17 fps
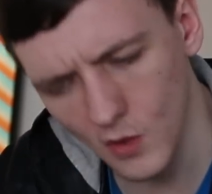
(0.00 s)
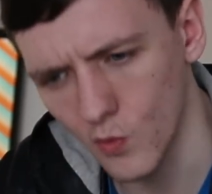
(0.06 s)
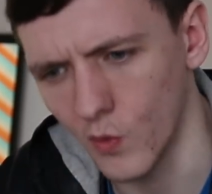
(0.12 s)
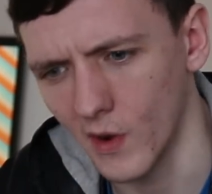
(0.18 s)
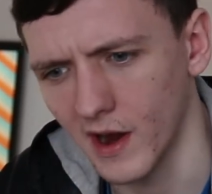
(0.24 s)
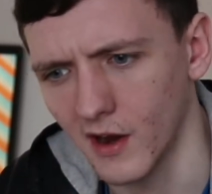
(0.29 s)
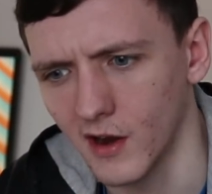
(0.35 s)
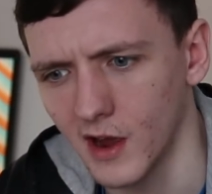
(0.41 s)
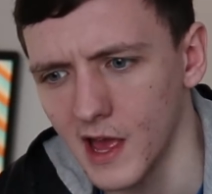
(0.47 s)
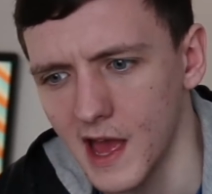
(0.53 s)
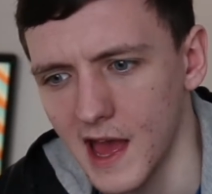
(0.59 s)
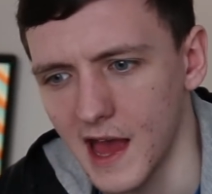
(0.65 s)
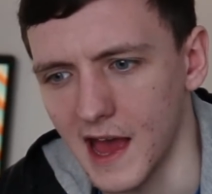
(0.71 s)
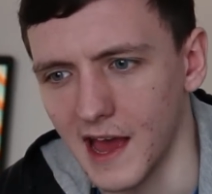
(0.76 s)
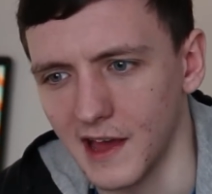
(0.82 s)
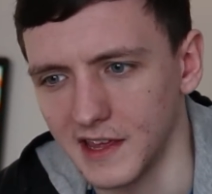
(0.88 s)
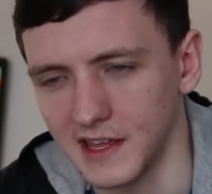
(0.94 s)
where
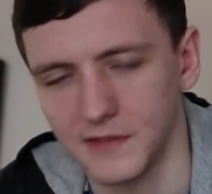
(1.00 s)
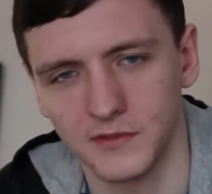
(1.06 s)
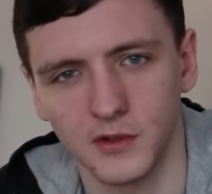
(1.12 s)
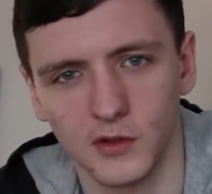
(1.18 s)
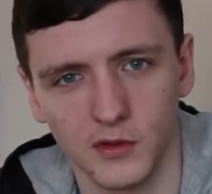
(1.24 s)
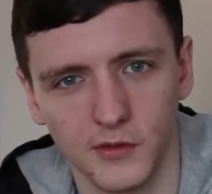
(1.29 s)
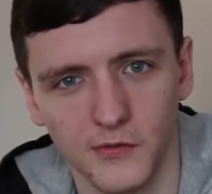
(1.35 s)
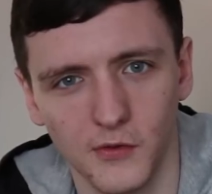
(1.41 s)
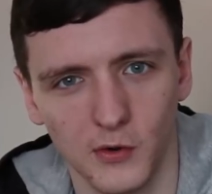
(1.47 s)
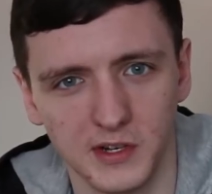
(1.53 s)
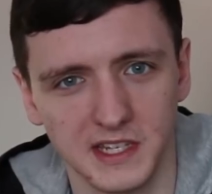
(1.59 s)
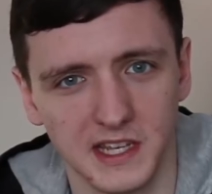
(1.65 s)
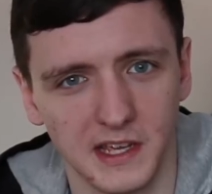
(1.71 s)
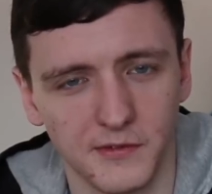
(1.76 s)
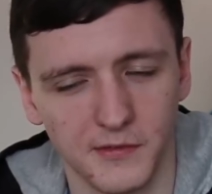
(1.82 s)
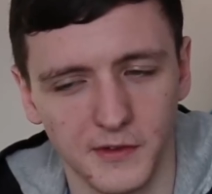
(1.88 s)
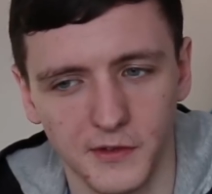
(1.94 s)
uh, even though the
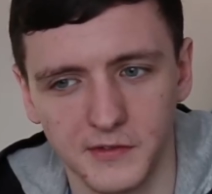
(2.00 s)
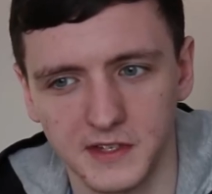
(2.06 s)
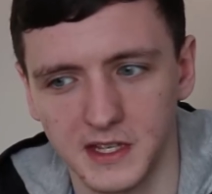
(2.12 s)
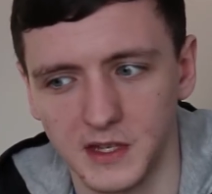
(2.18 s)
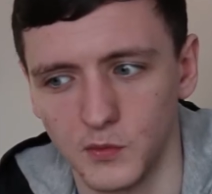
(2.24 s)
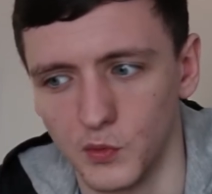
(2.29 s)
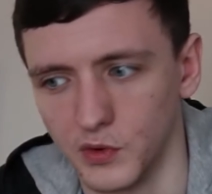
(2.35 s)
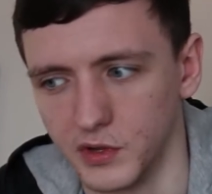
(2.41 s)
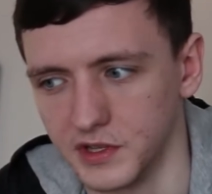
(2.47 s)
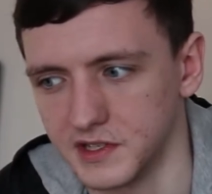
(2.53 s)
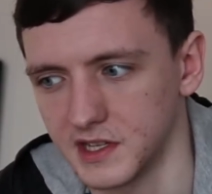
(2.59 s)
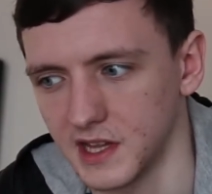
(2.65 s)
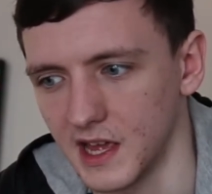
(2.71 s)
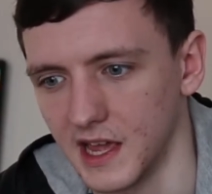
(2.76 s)
4850 was